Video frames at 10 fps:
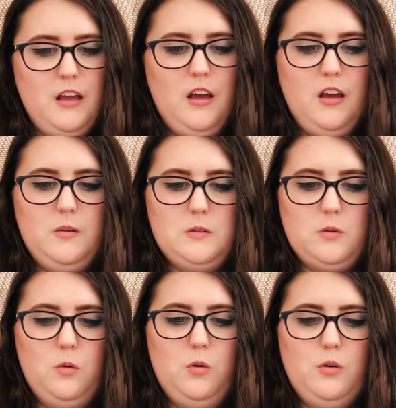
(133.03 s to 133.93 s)
who was
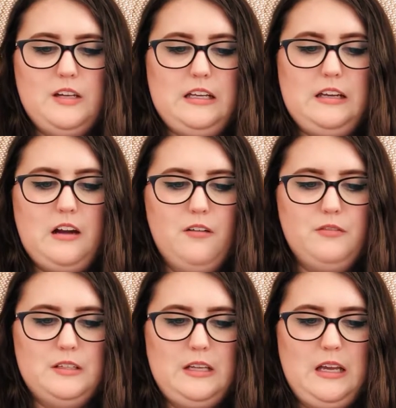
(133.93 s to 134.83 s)
already
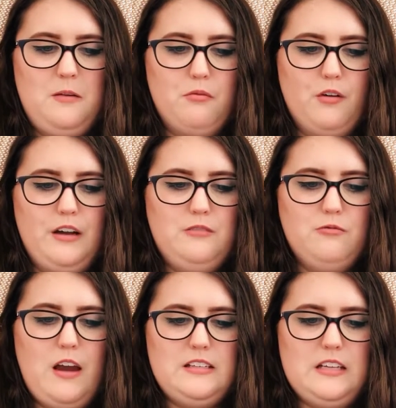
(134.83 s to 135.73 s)
covered in a bright
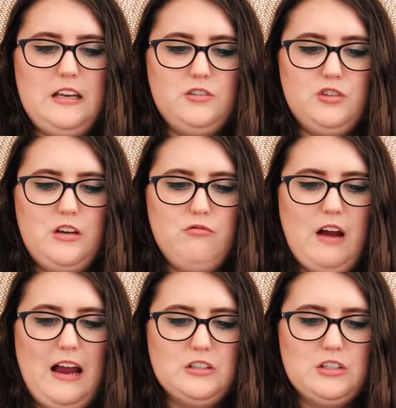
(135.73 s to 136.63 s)
red itchy
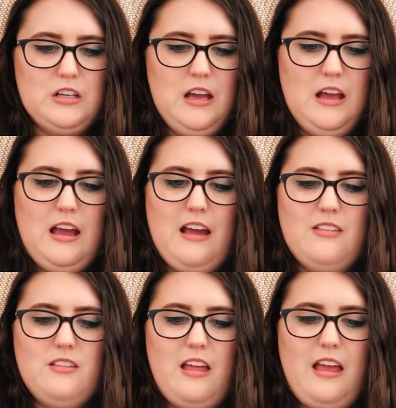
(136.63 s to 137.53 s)
rash
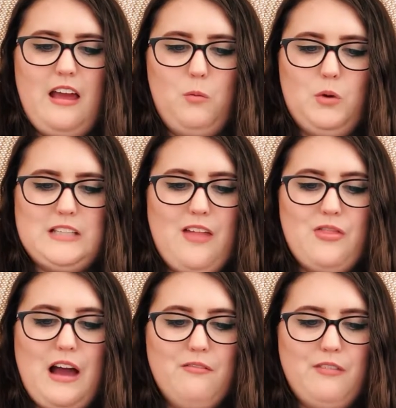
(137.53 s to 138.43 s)
and was at
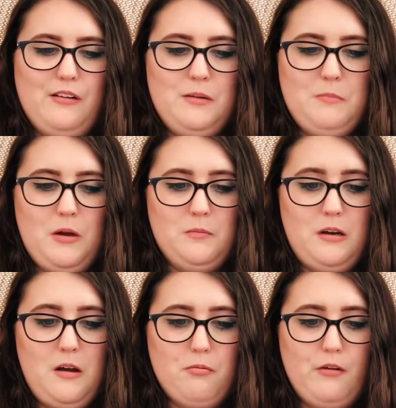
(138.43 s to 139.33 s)
that very
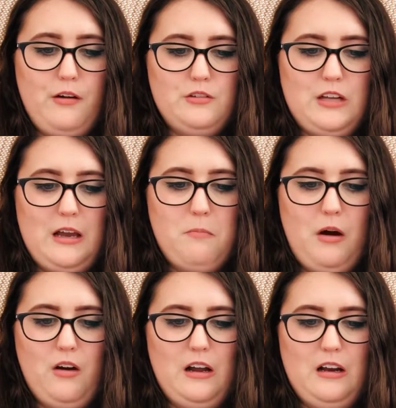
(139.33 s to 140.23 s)
moment approaching a
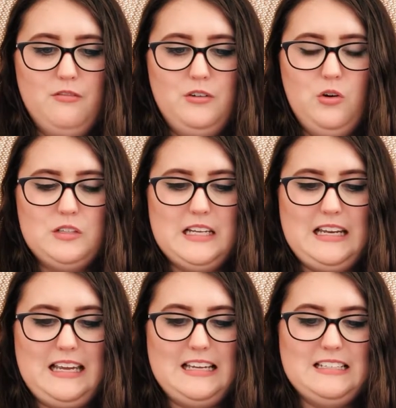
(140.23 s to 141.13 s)
pile of
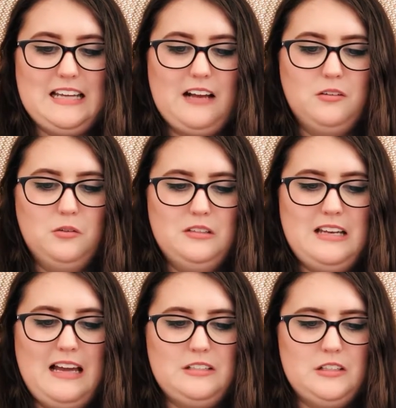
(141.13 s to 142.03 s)
knottily entangled
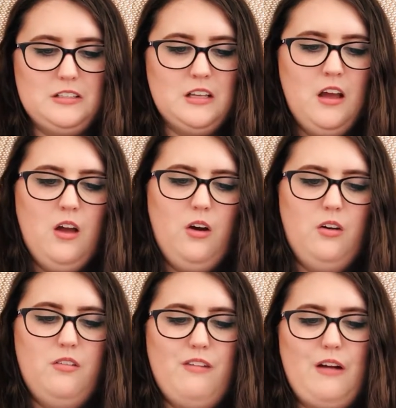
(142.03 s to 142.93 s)
nadders
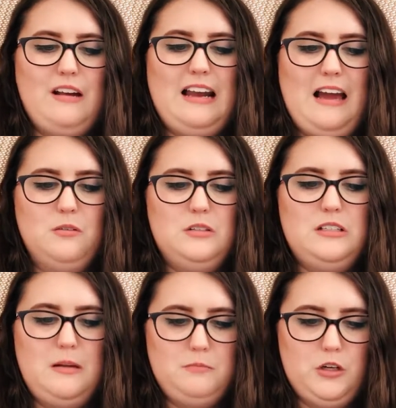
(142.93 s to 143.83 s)
on a very loud
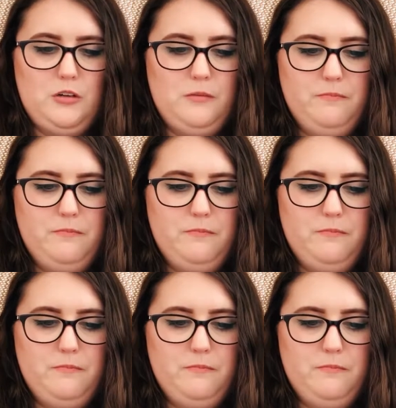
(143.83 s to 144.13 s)
tiptoe.